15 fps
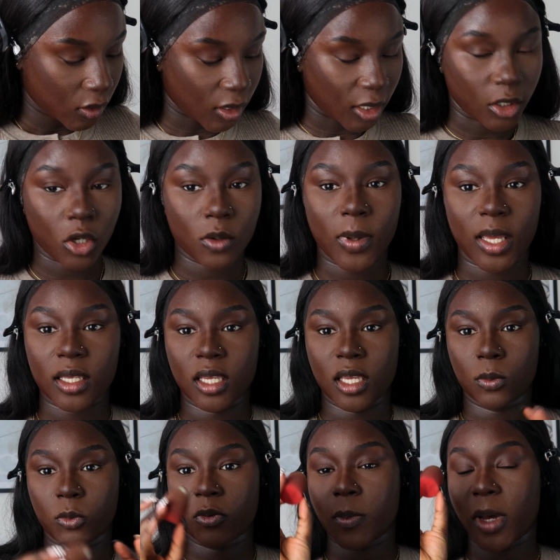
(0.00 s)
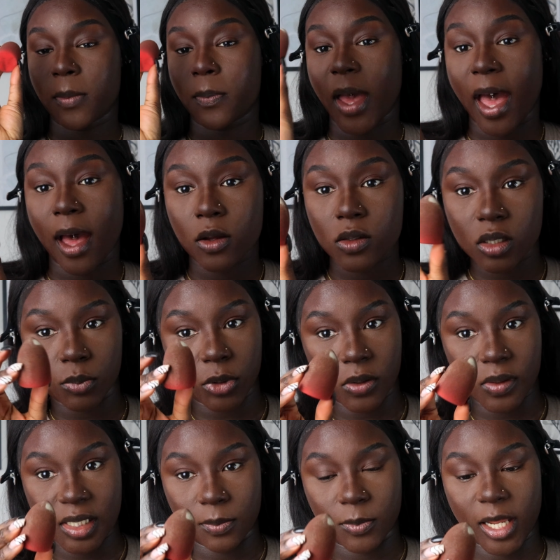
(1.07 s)
Then go back in with my powder
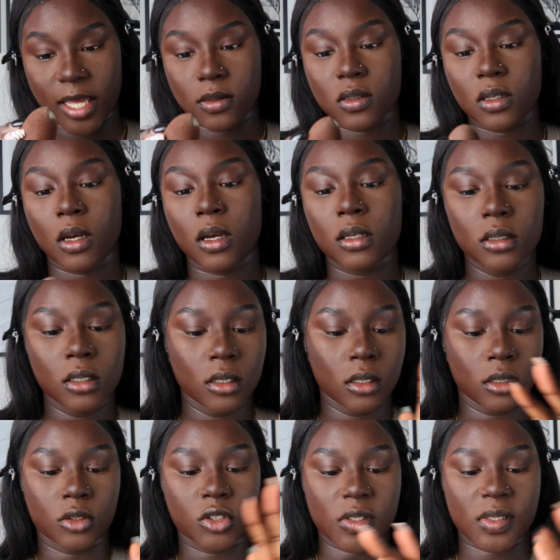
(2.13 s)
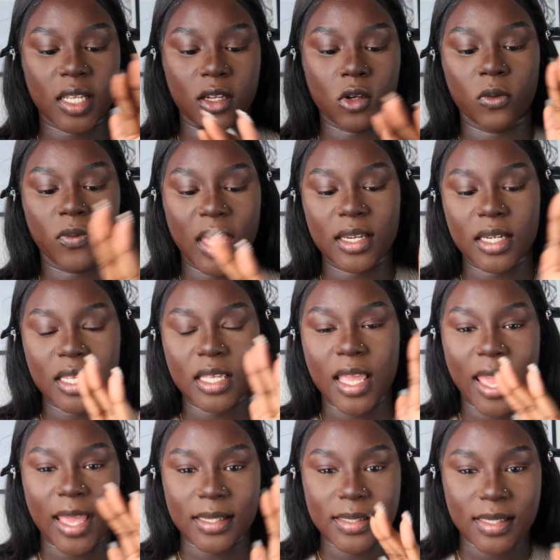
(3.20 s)
beauty blender, just take off
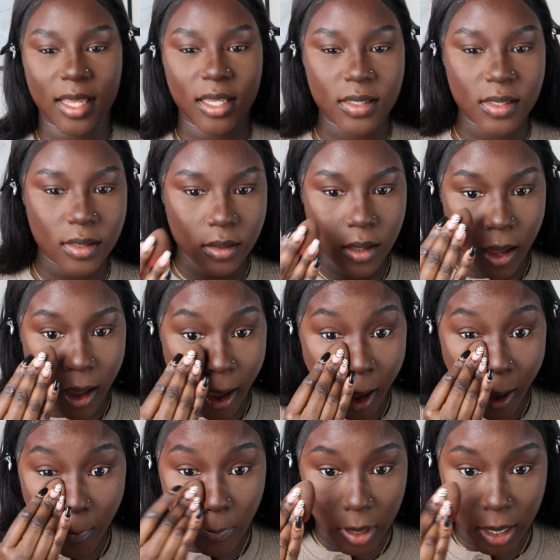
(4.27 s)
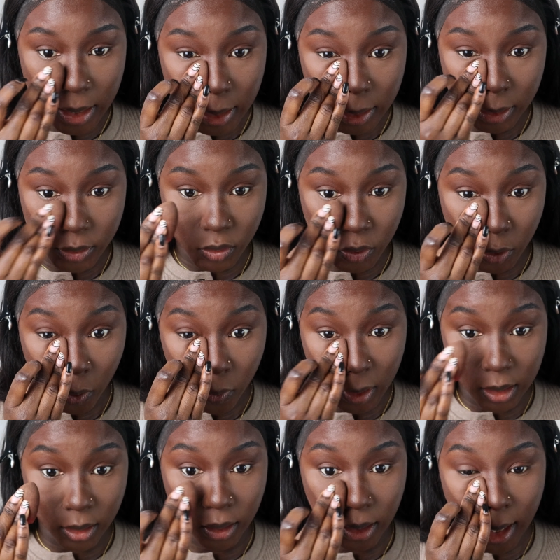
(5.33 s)
any excess, um, and then I just go
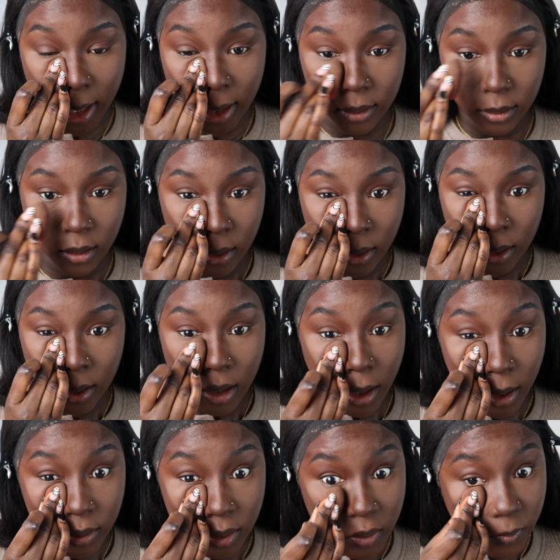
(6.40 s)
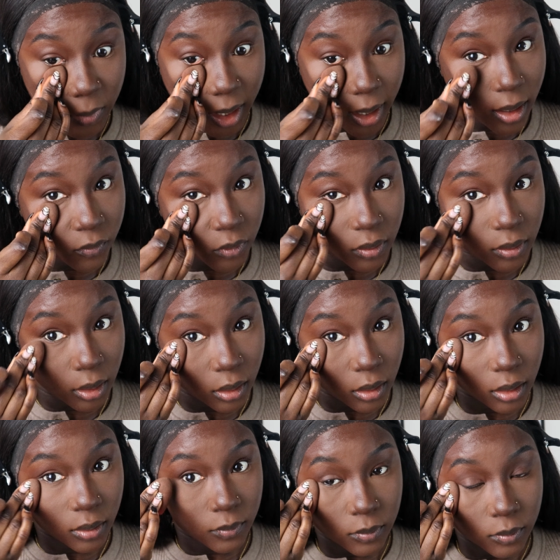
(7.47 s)
in again and just pat everything
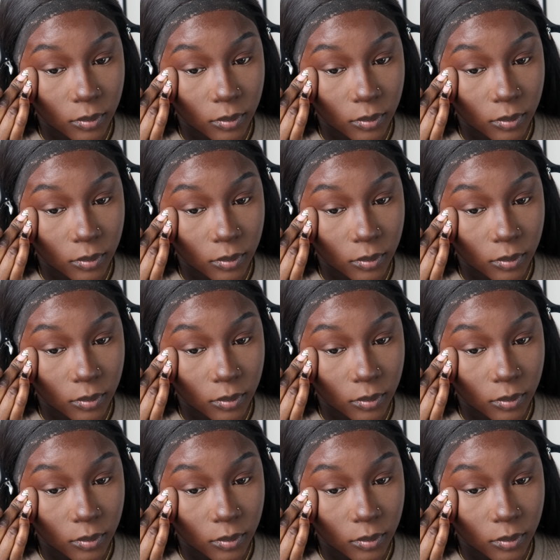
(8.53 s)
in.